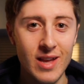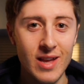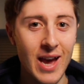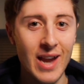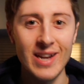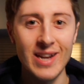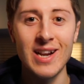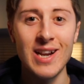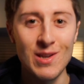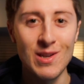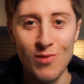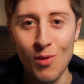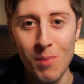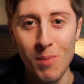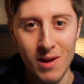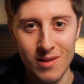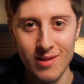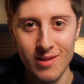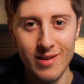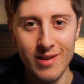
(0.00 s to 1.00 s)
at a click of a
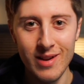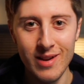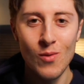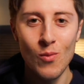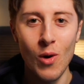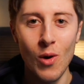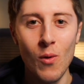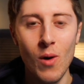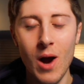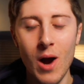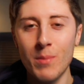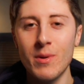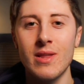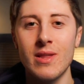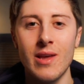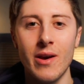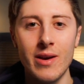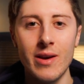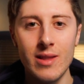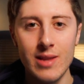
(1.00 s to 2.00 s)
button. Well, I'm going to
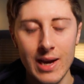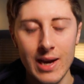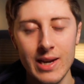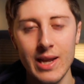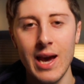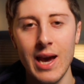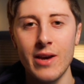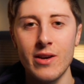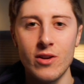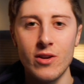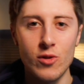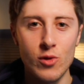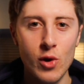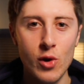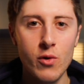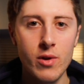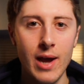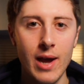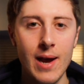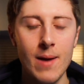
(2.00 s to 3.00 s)
tell you exactly how you can
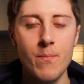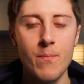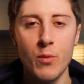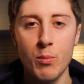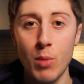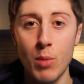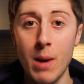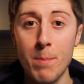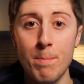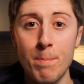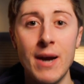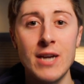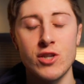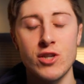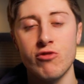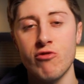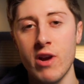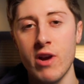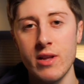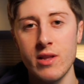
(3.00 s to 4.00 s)
do that by batch
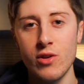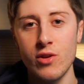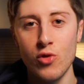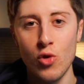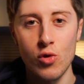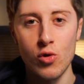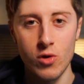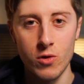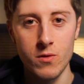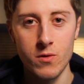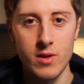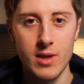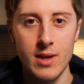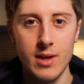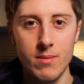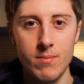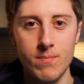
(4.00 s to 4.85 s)
creating your content.